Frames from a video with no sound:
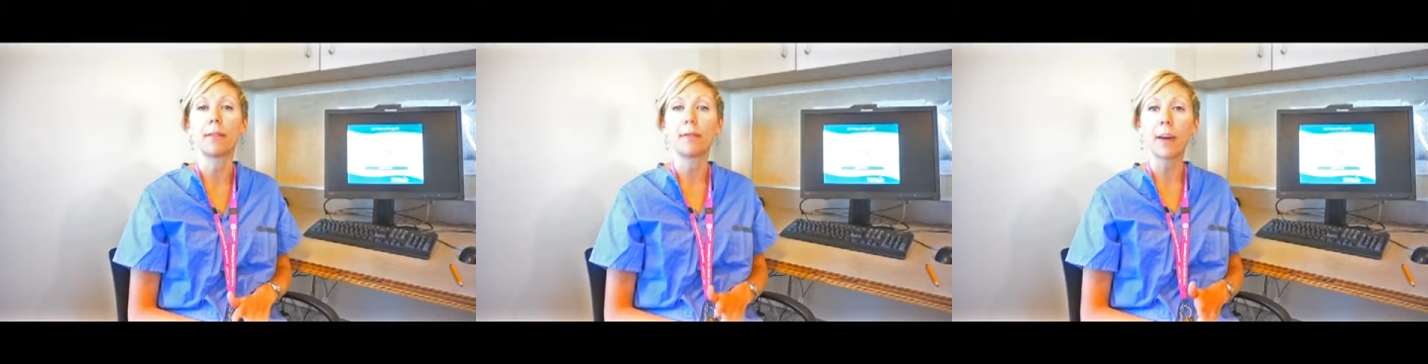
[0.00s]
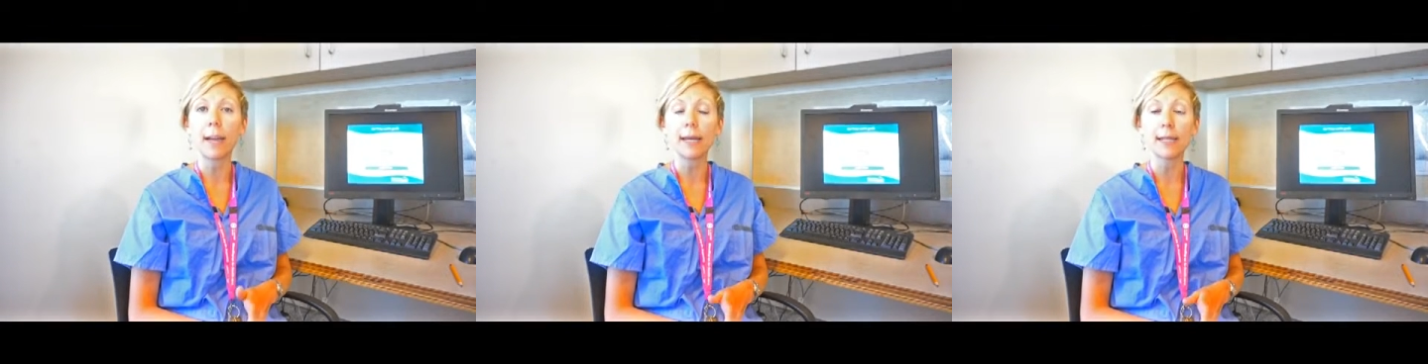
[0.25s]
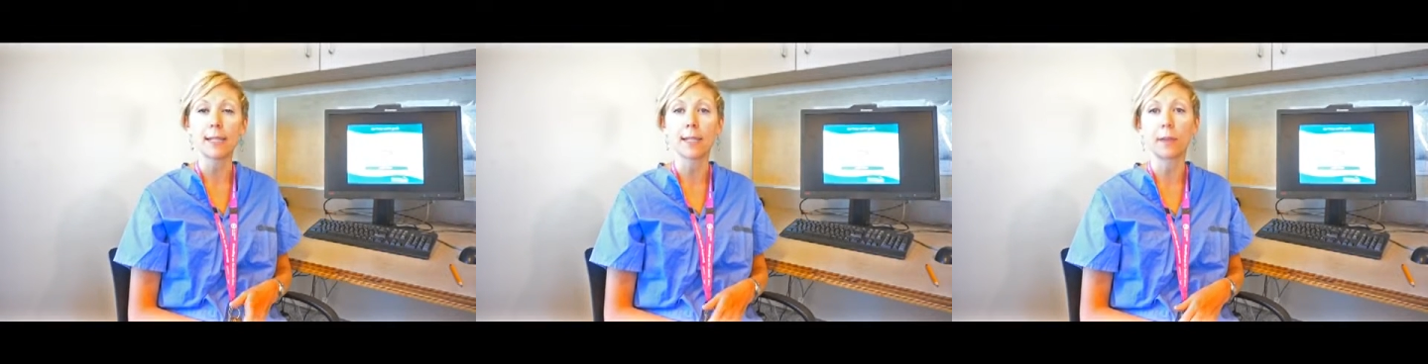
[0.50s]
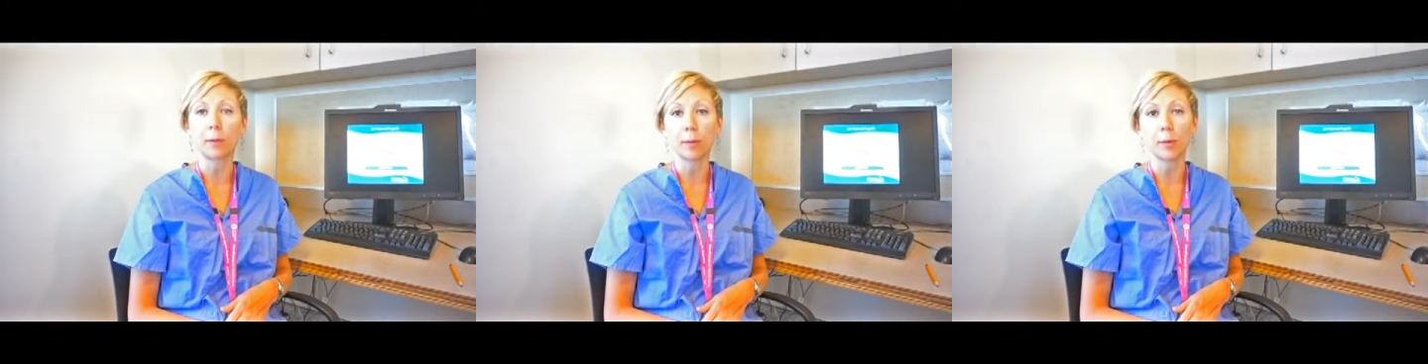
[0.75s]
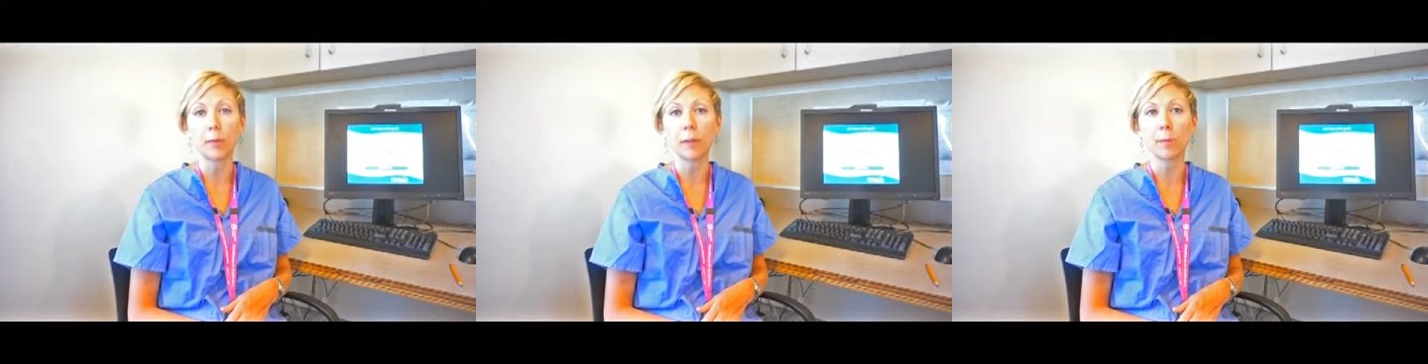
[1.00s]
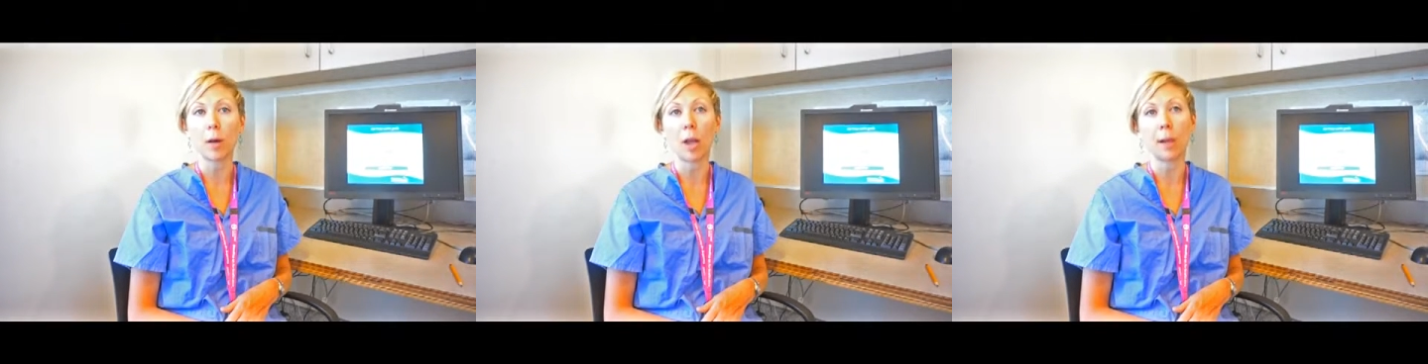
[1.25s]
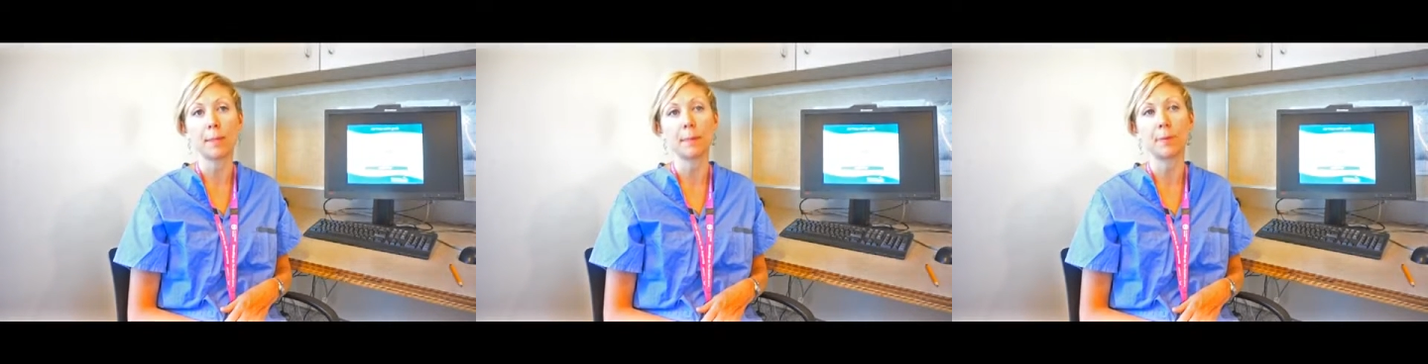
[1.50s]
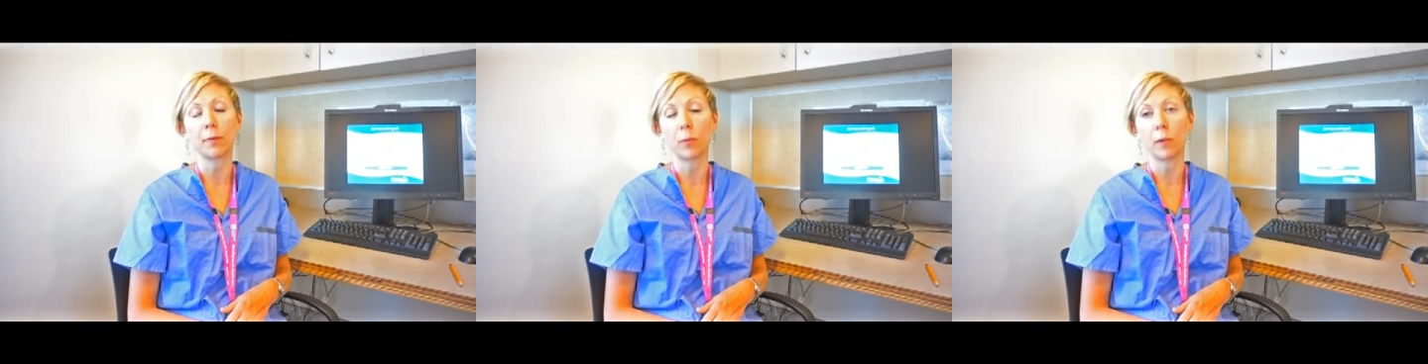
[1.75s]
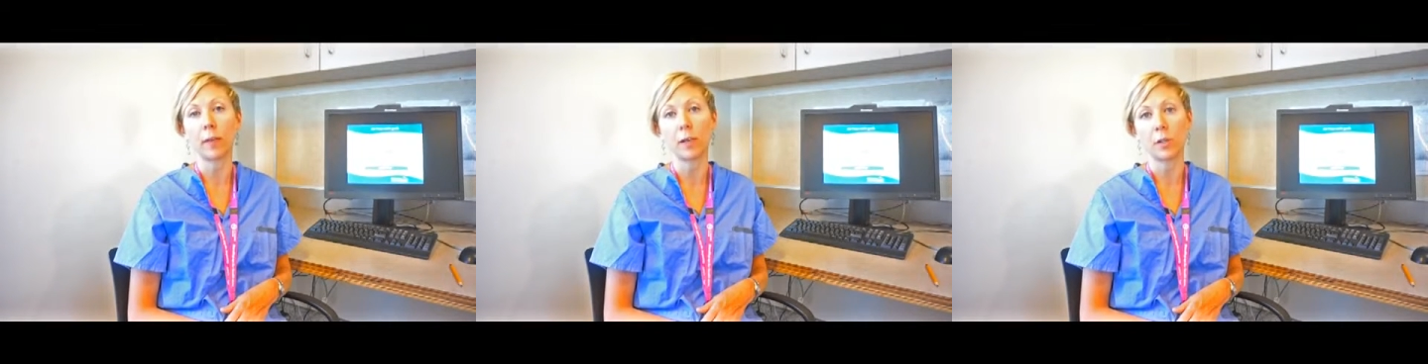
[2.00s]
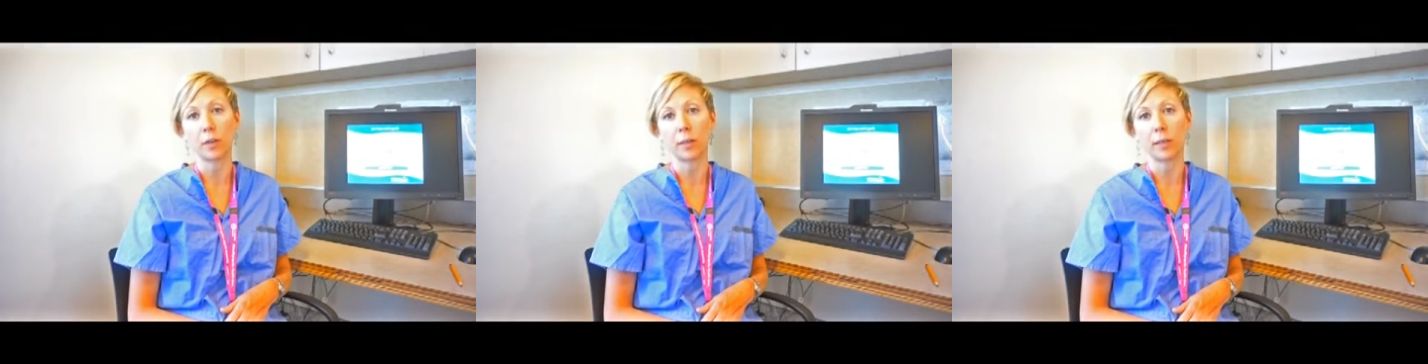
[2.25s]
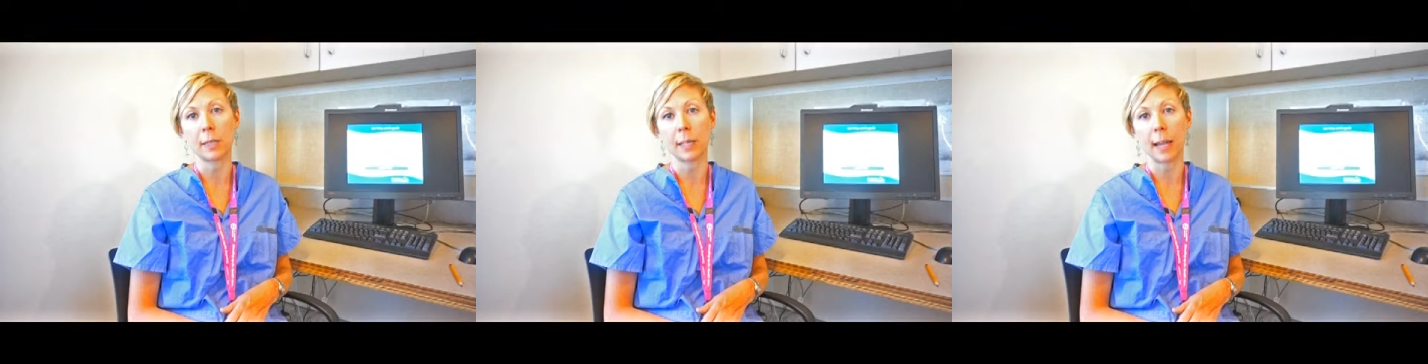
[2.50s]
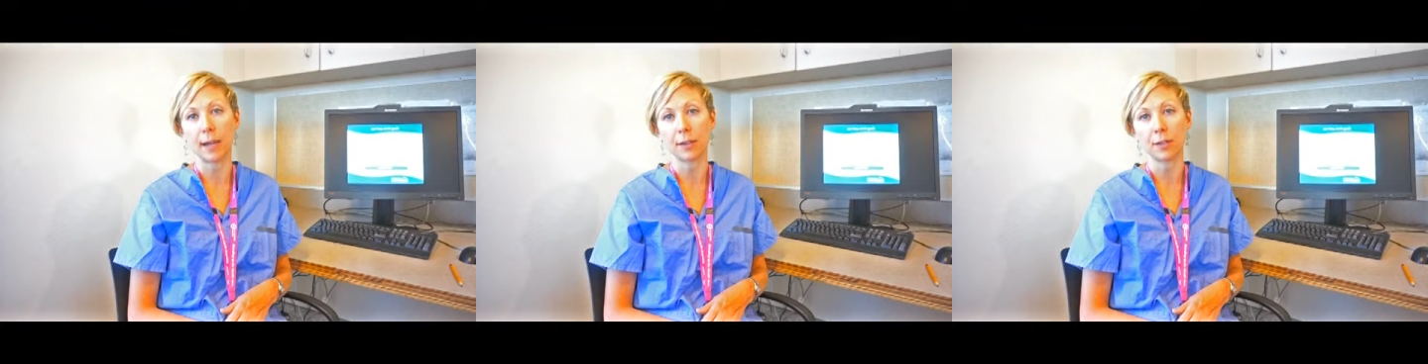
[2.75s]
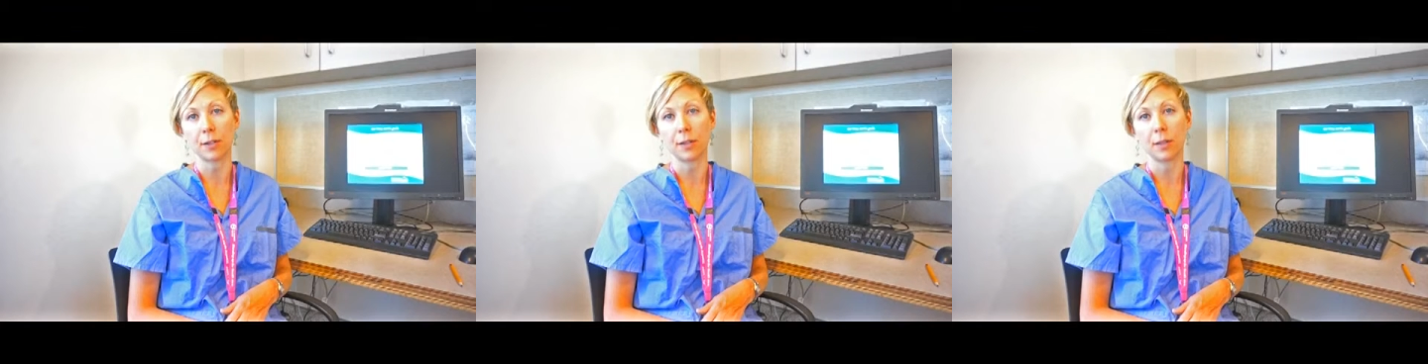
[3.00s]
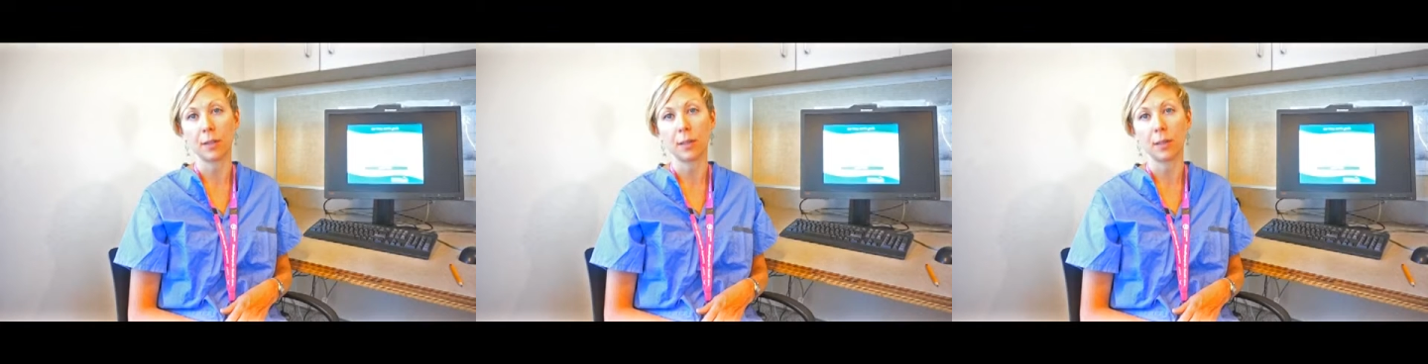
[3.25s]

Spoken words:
finding and removing polyps before they turn into cancer.